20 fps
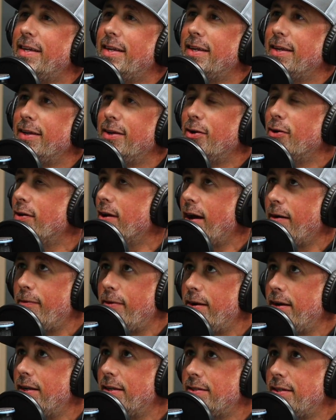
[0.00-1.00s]
you're not
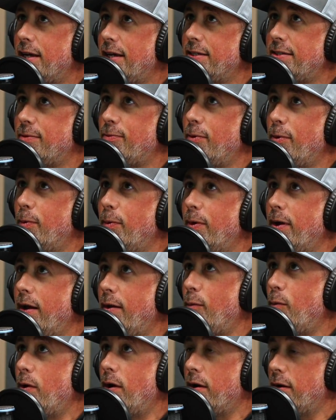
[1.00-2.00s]
very decisive when we
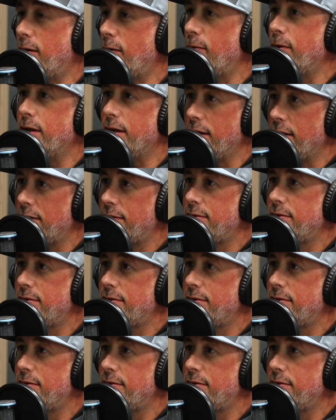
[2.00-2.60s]
want to go eat.